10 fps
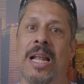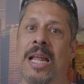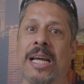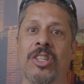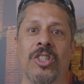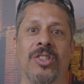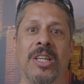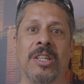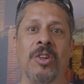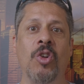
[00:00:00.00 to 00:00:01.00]
like I just
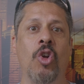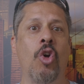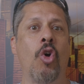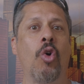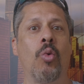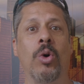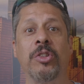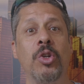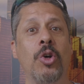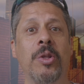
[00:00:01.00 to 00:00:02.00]
said,
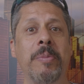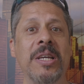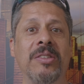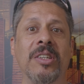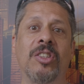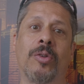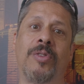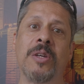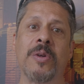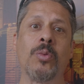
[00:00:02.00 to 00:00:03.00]
once you know the basics of
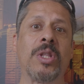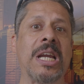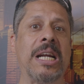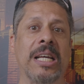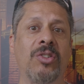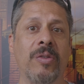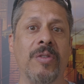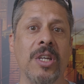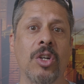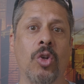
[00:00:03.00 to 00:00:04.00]
living with an electric
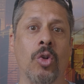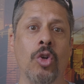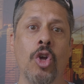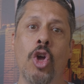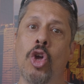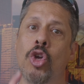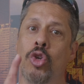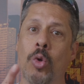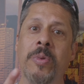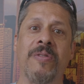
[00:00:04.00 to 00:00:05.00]
vehicle,
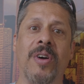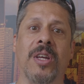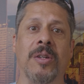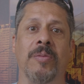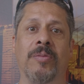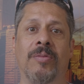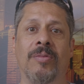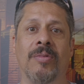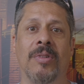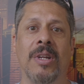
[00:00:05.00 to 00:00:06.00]
you'll be fine.
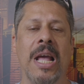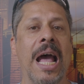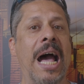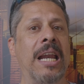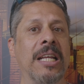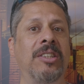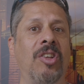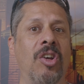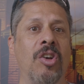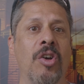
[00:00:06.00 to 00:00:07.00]
At least
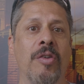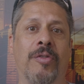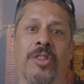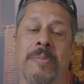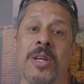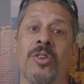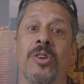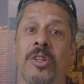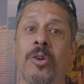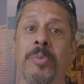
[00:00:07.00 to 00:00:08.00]
for the
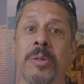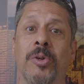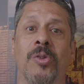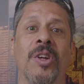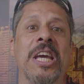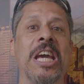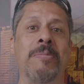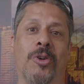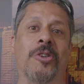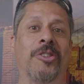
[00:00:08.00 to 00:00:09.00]
majority of people in
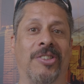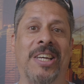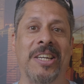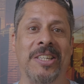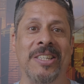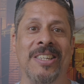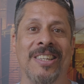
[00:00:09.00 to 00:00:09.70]
modern society.